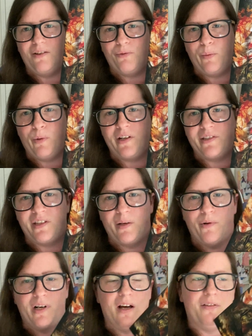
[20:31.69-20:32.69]
repress that they
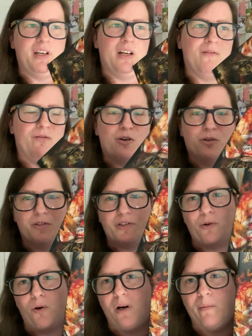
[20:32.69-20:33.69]
put out, the Infernal
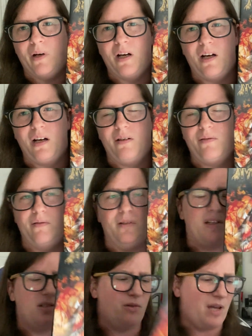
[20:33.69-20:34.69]
Storm,
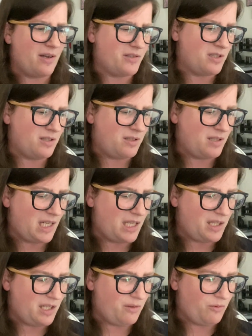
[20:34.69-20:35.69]
a 2000, I
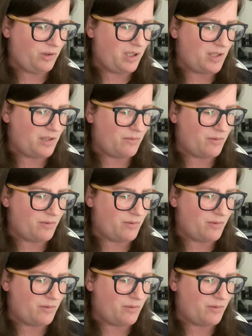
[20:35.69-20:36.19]
think, release.